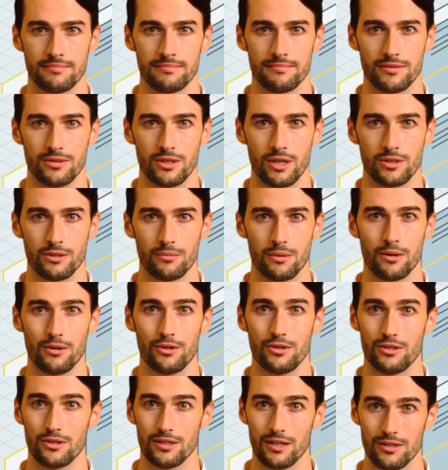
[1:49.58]
Such
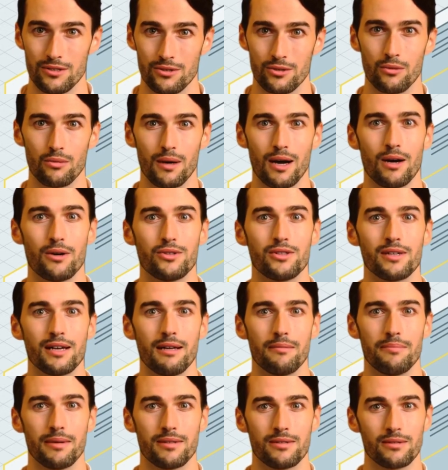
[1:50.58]
malicious SQL
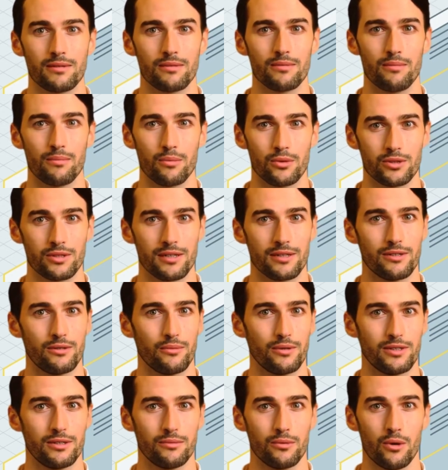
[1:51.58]
statements will seek to
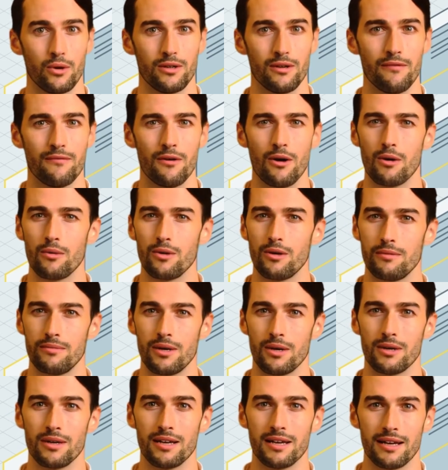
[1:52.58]
exploit a
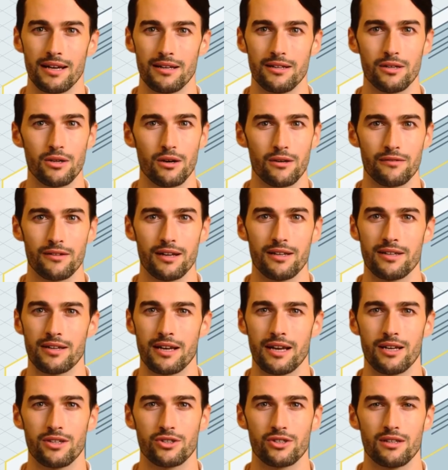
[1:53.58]
vulnerability in the
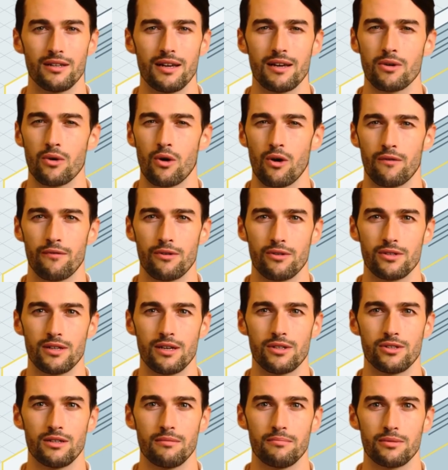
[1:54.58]
authentication and
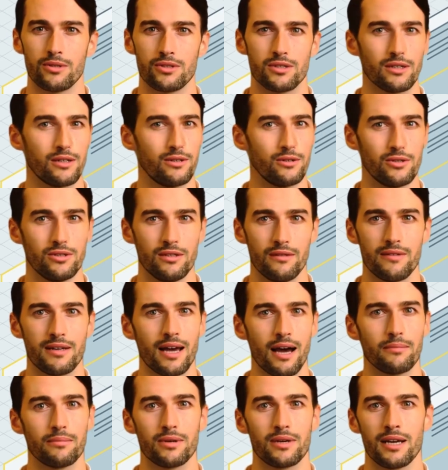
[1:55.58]
authorization procedures of the
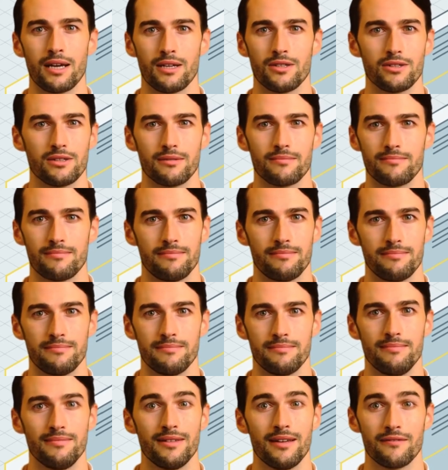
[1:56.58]
application.
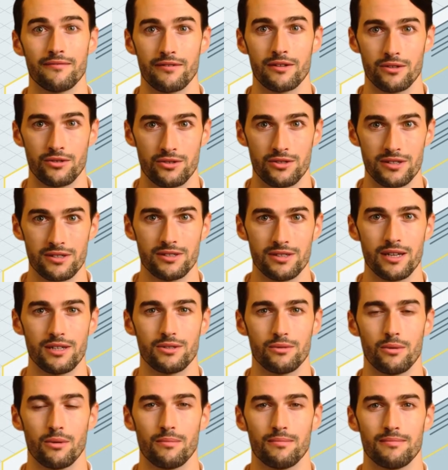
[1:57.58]
If they are
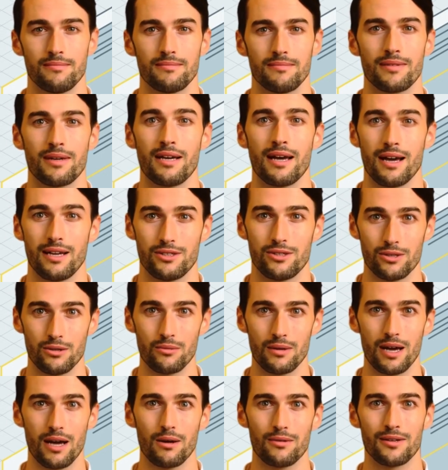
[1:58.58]
successful, the
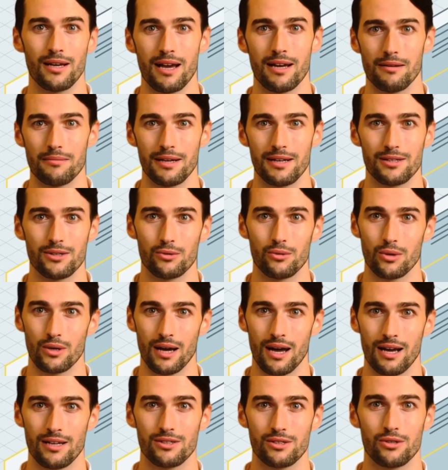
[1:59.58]
SQL database will
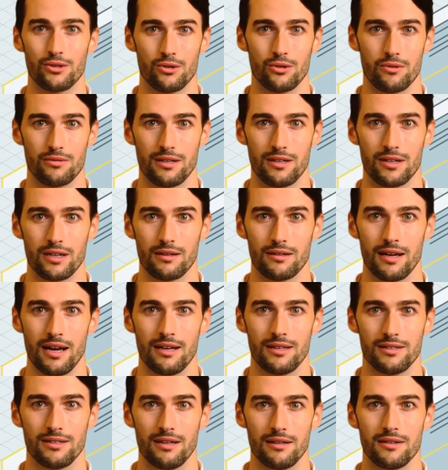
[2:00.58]
execute the
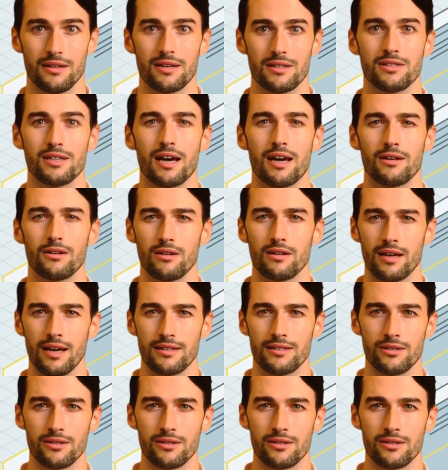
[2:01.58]
commands that the attacker has